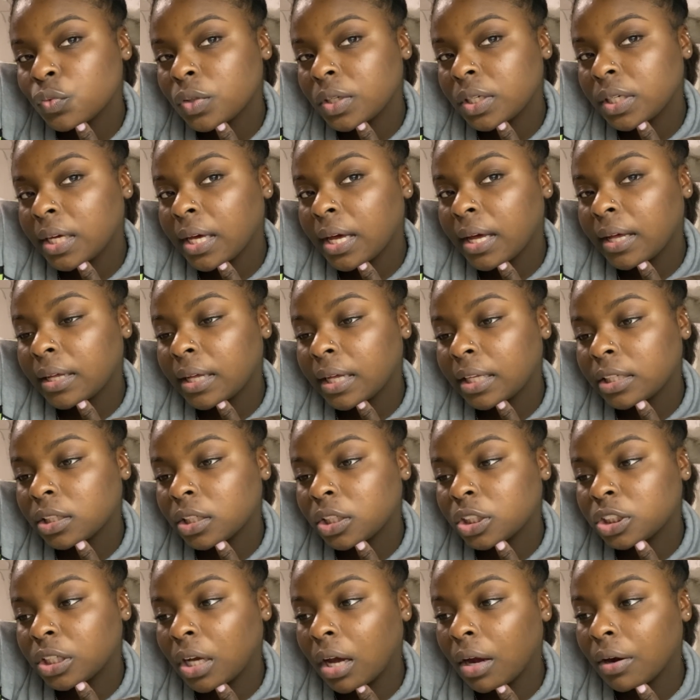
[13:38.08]
yeah i took
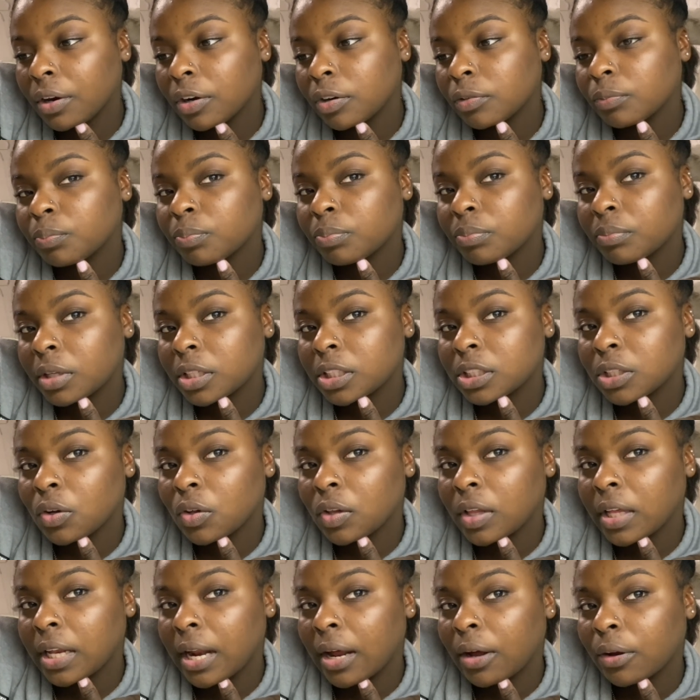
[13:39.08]
a shower i'm about to go
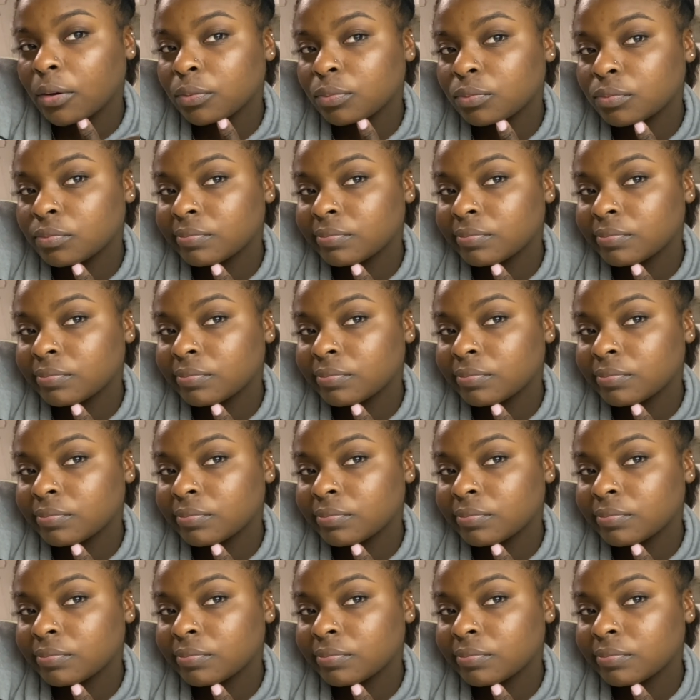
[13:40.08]
lay down